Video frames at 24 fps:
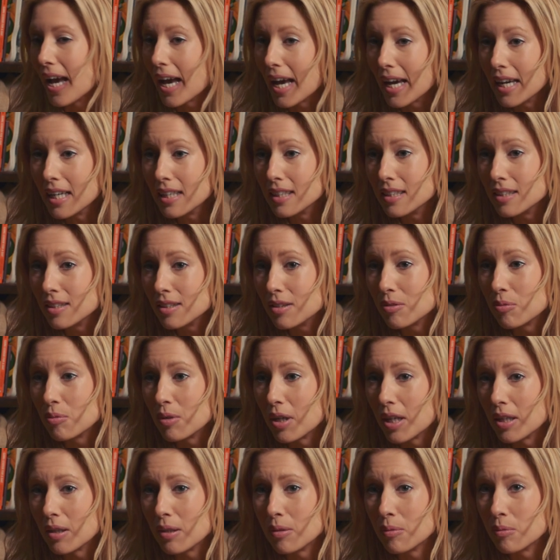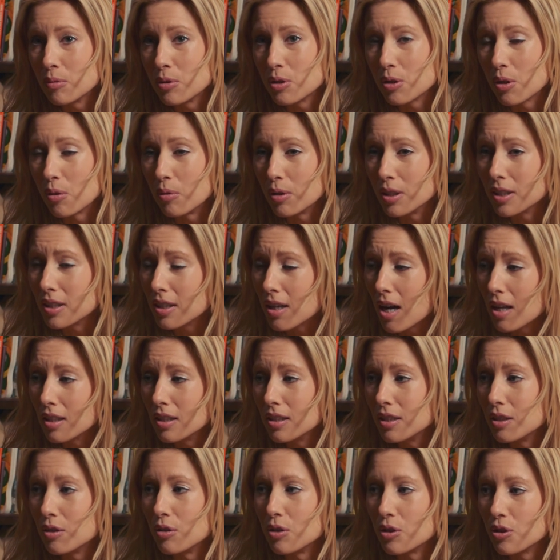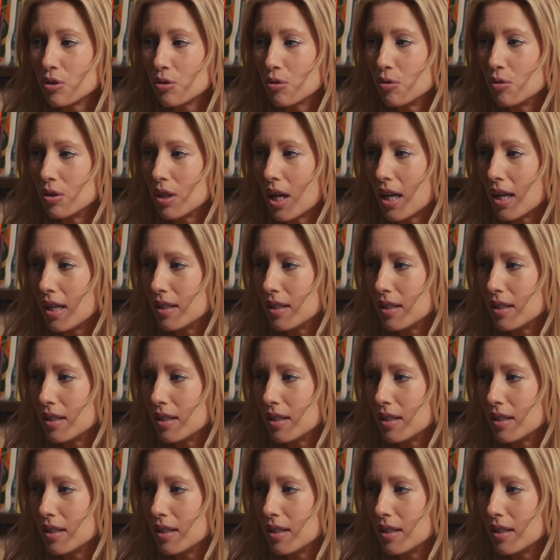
And when I was going to culinary school, I